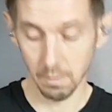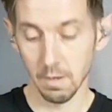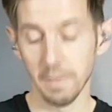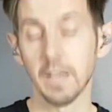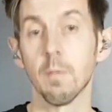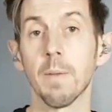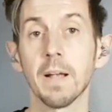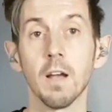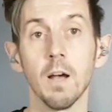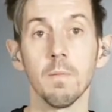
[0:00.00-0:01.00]
and then coming
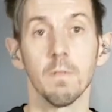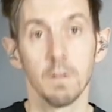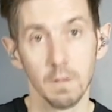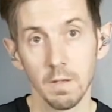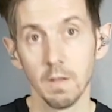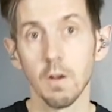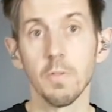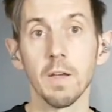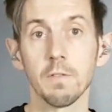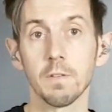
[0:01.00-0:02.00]
back up on
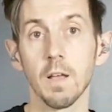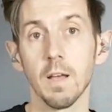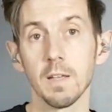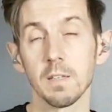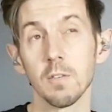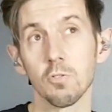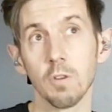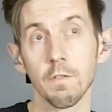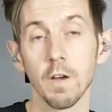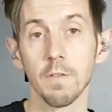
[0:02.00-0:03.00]
that single
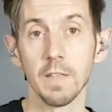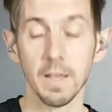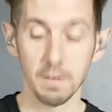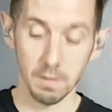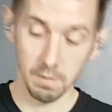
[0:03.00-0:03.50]
stroke 5 at the end.